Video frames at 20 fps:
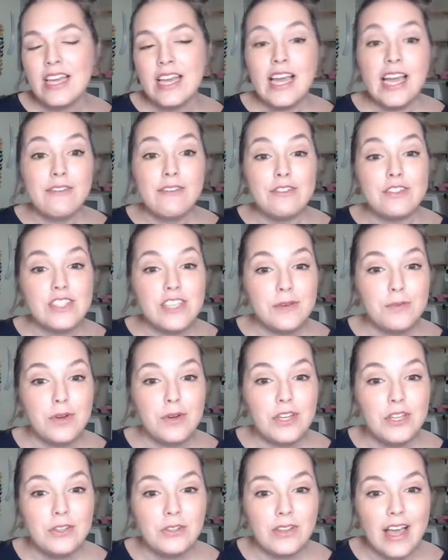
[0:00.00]
If you see a
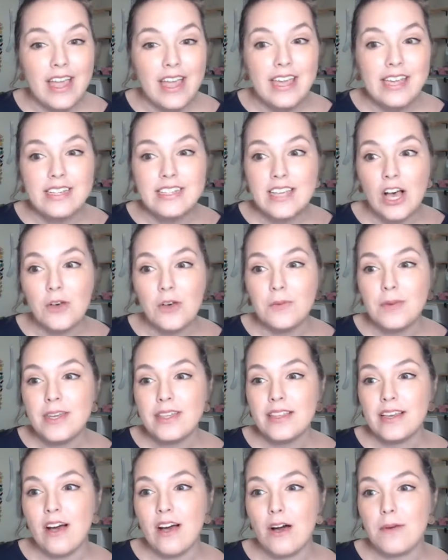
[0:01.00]
print you like, tell me in
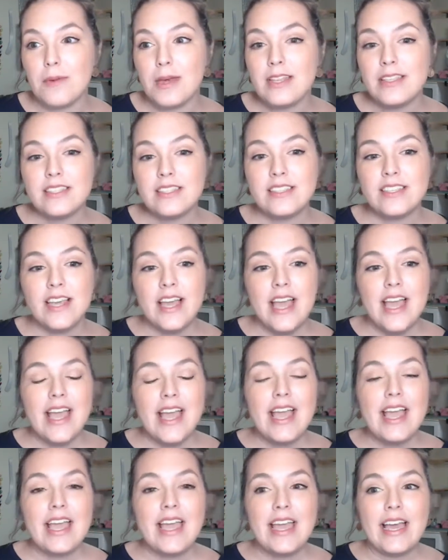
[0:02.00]
the comments.
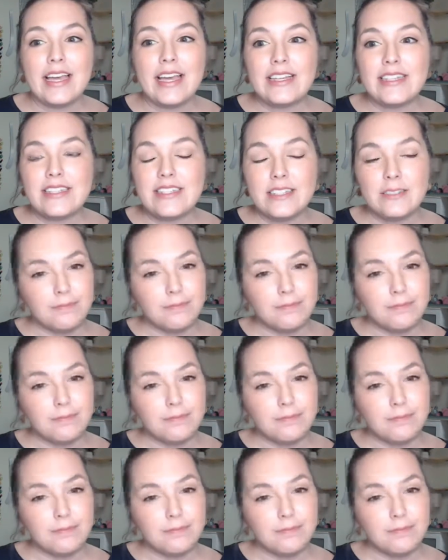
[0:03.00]
And